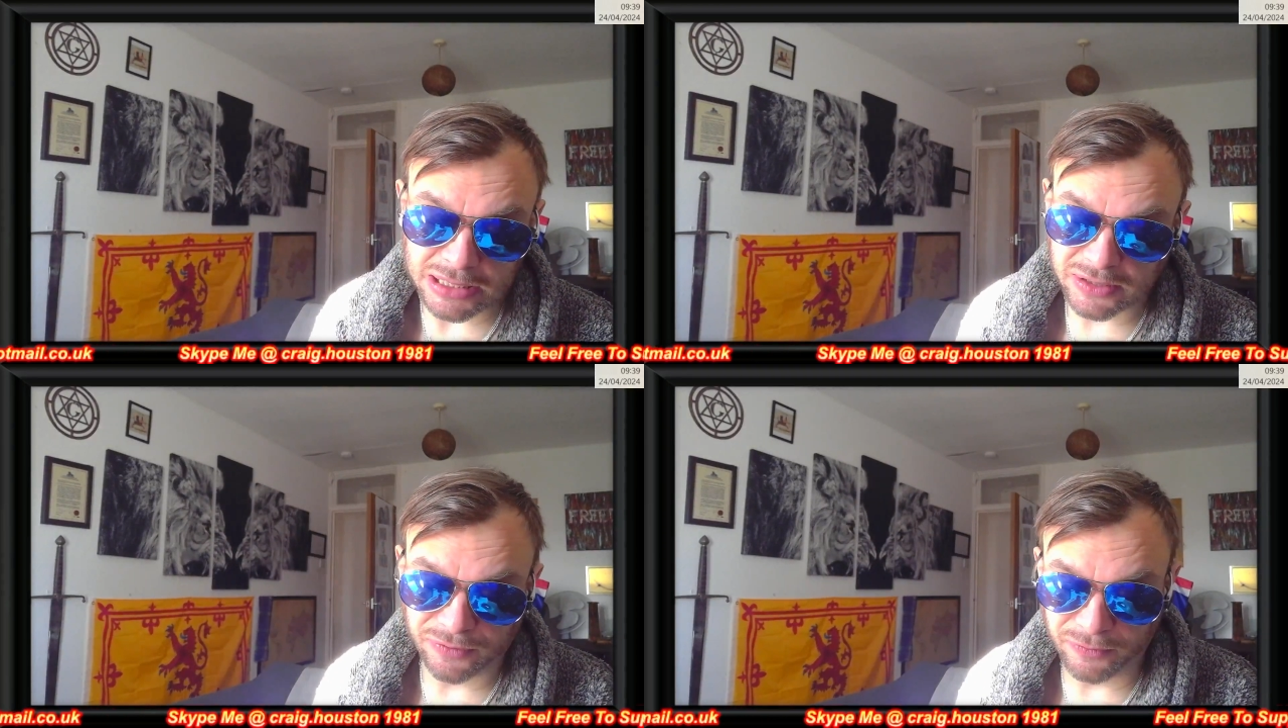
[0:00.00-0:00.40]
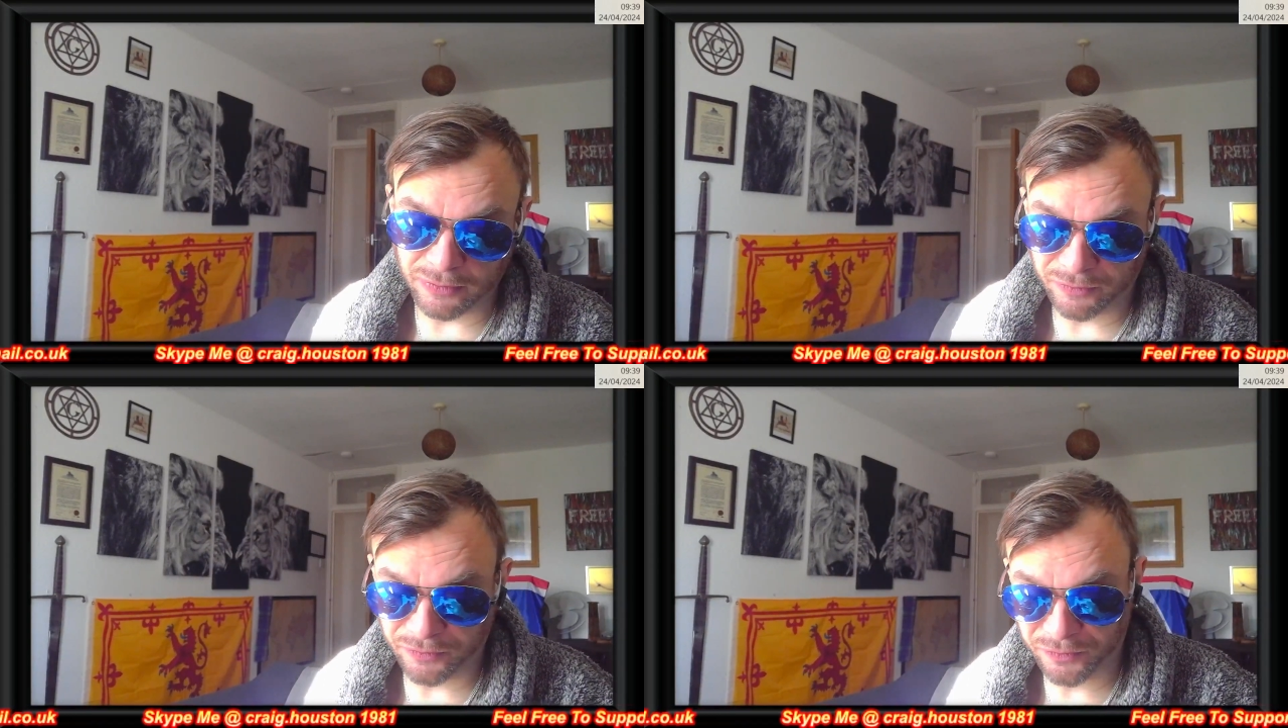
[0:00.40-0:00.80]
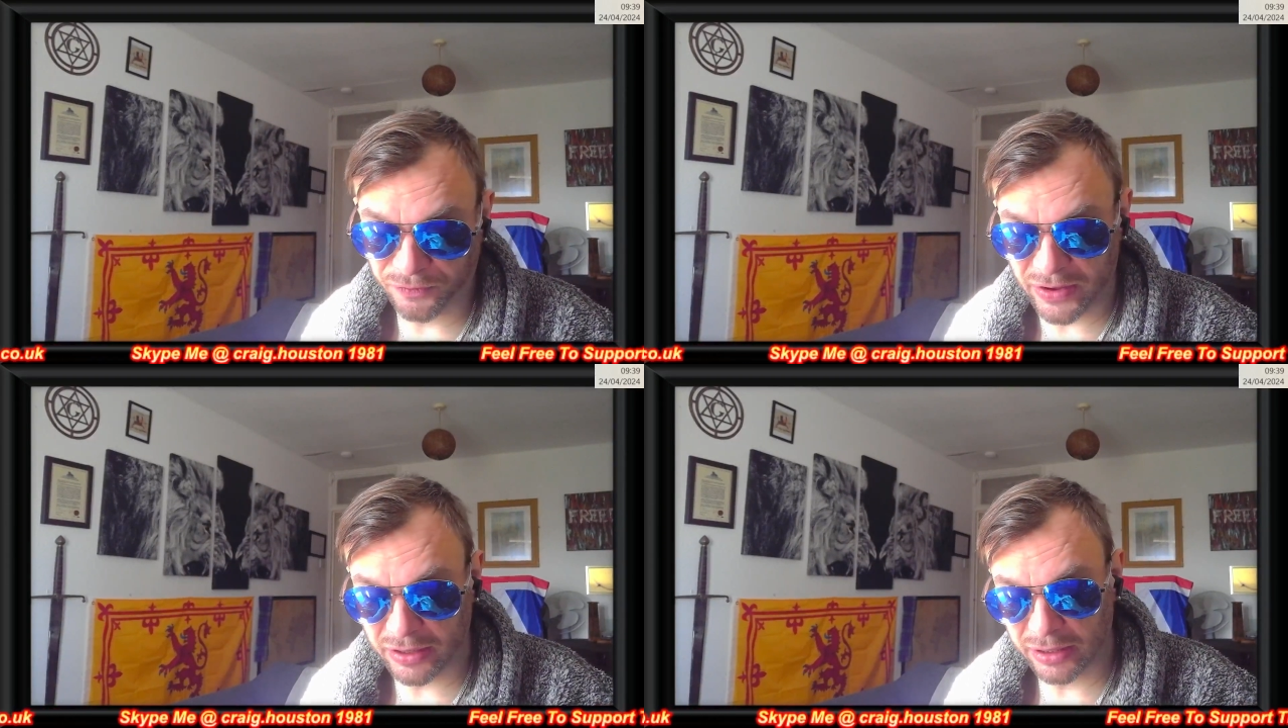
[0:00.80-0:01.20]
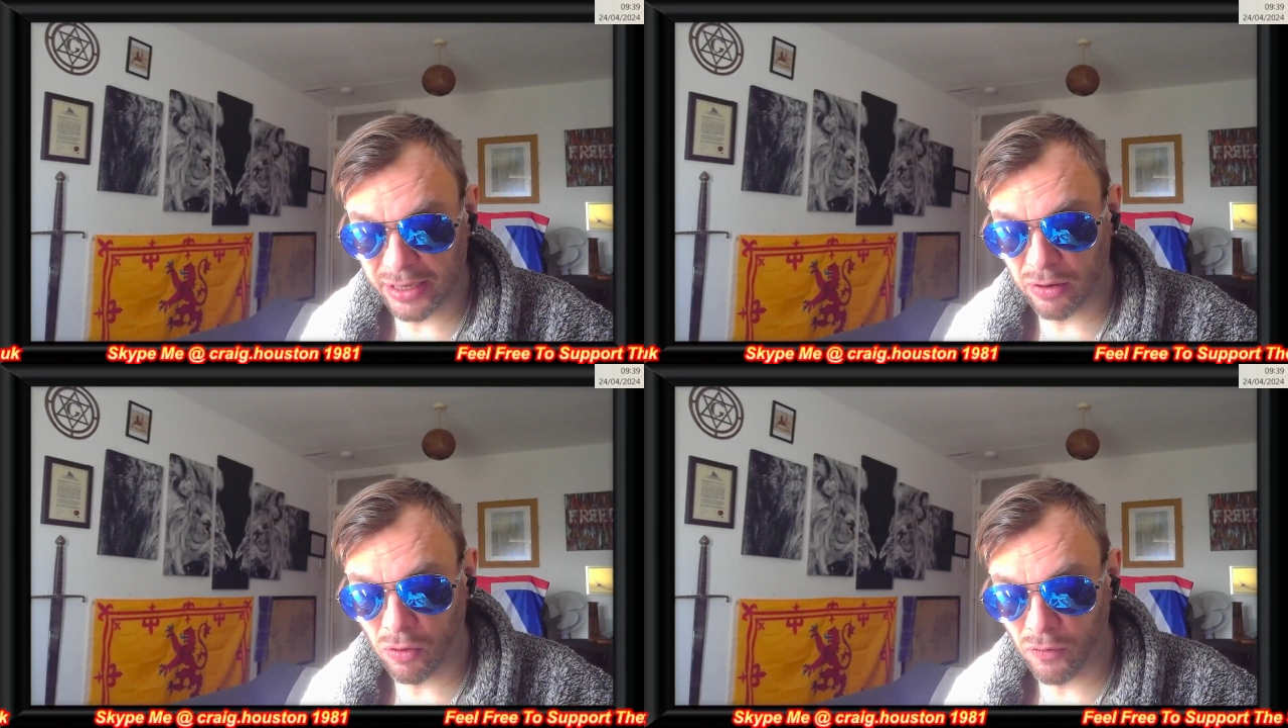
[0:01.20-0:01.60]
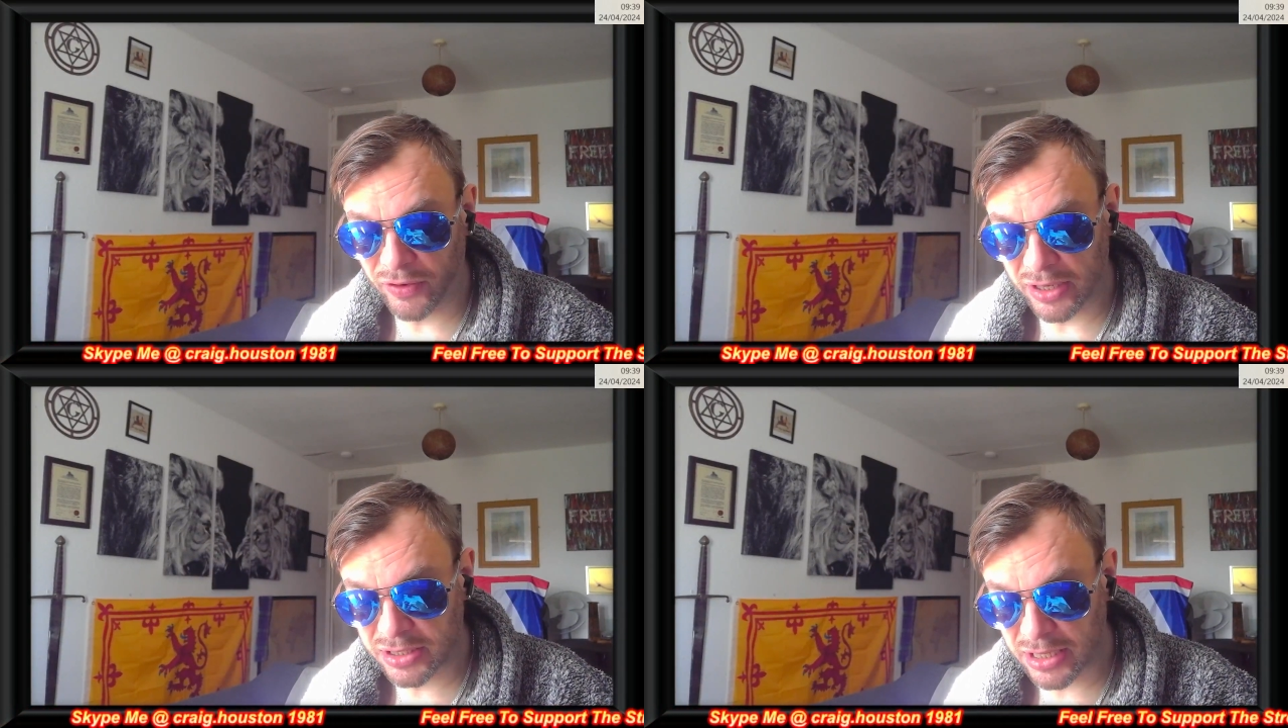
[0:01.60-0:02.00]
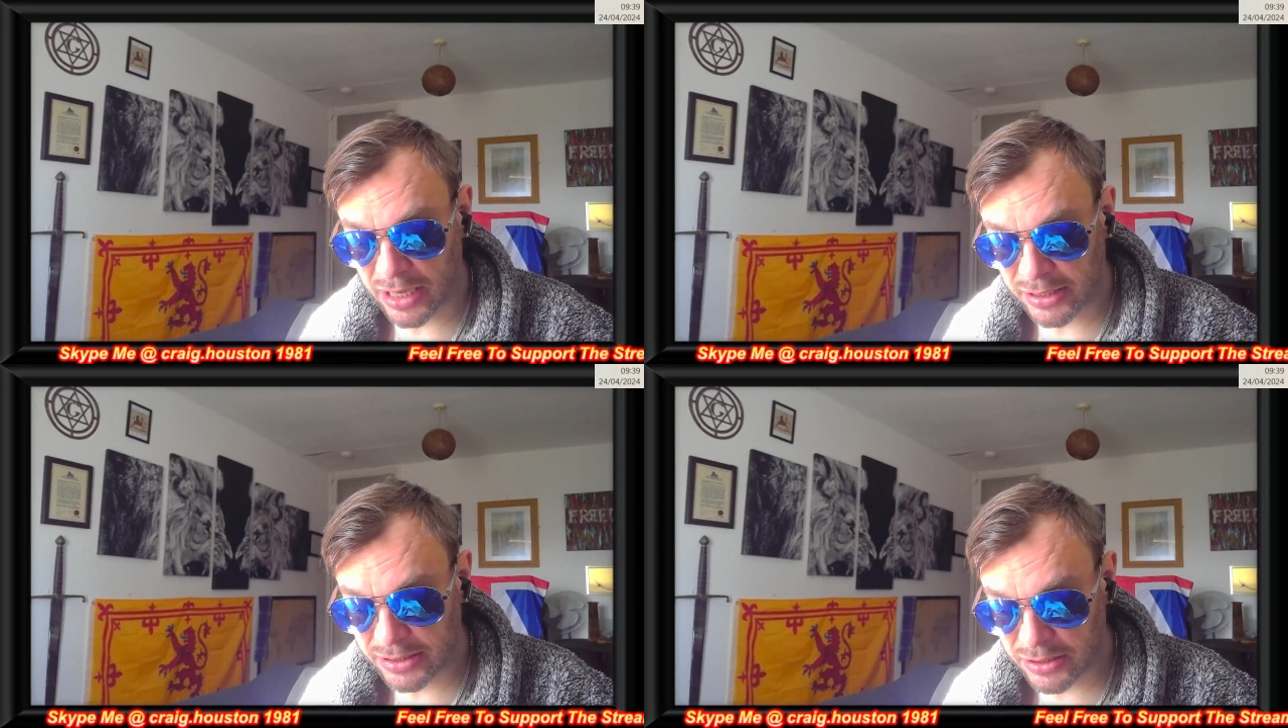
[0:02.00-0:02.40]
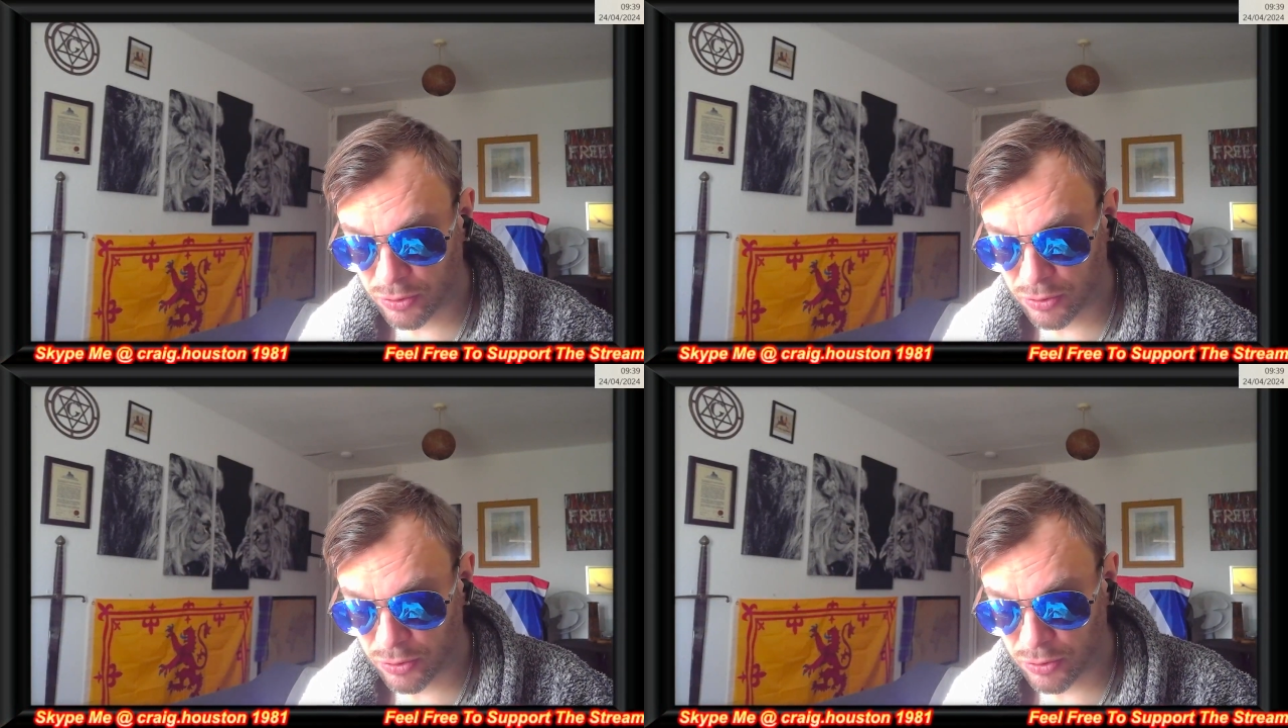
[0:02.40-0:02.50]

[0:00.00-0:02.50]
it's fairly obvious as